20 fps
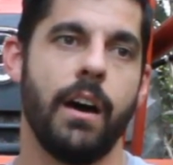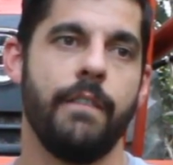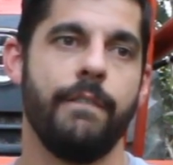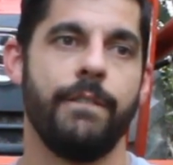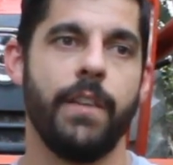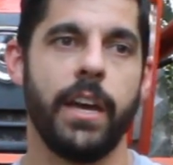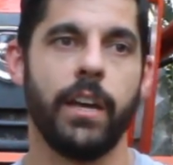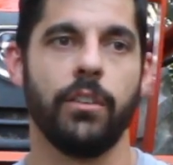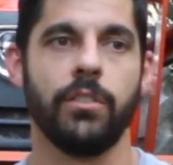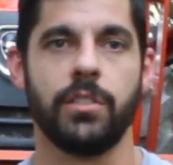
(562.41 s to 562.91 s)

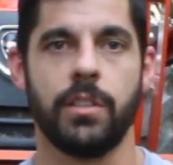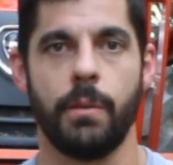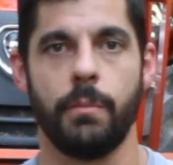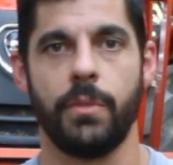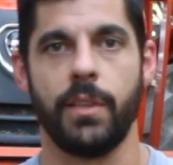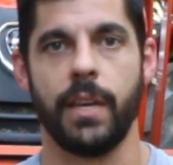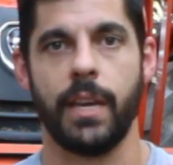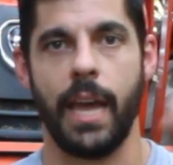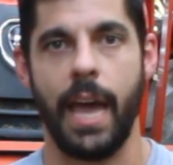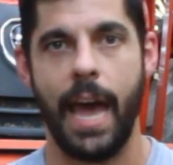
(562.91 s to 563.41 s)
unveil
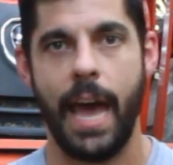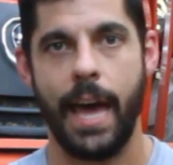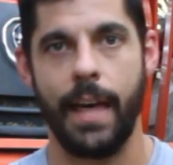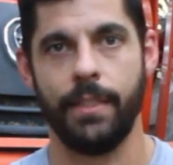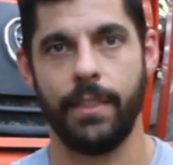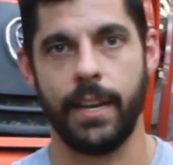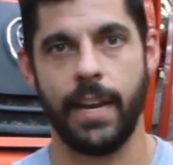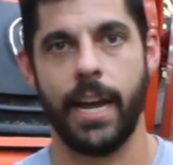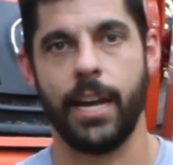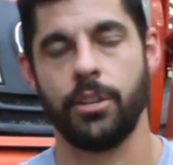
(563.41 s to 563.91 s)
something
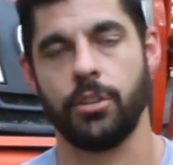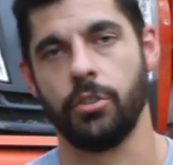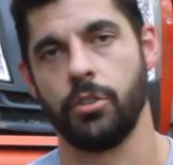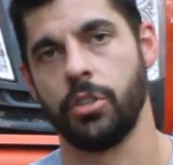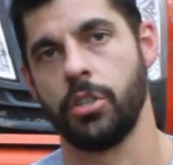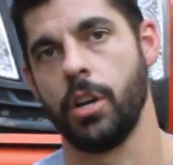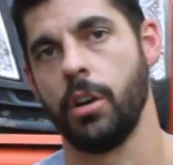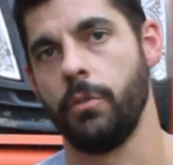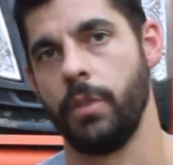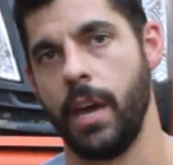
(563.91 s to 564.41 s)
at the national
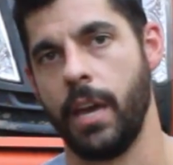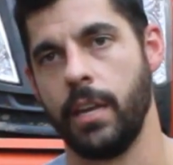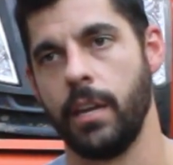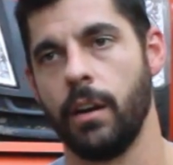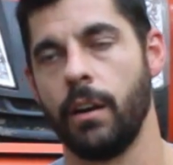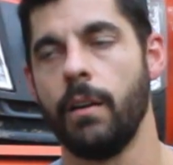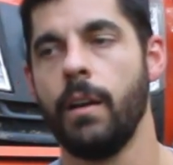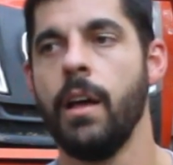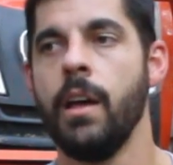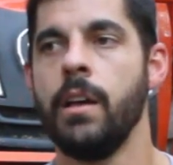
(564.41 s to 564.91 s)
show that
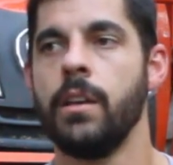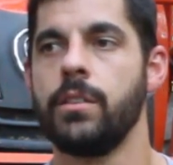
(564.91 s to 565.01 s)
year.